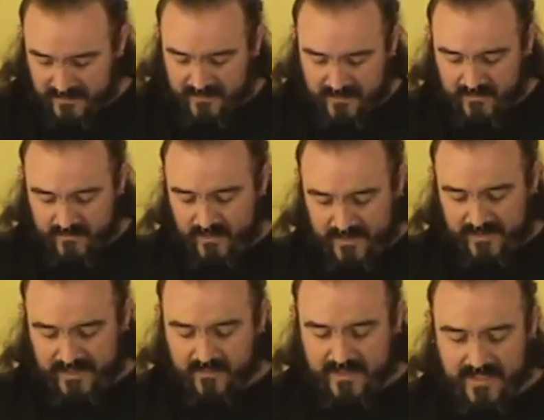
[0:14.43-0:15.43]
starting with
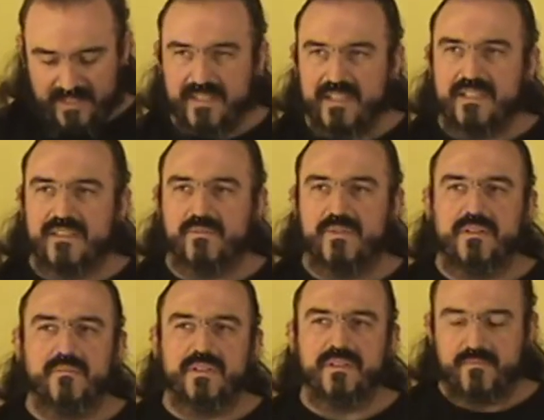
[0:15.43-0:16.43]
liquid latex, which
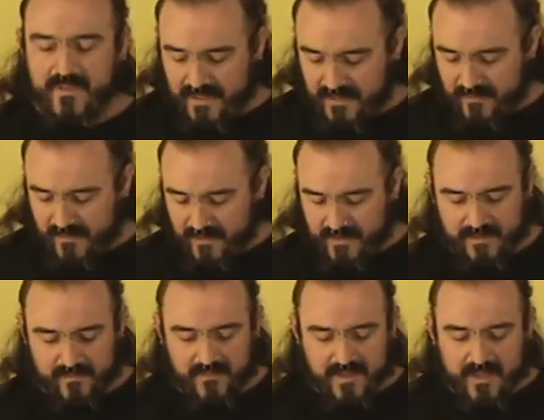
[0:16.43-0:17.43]
I'm going to spread across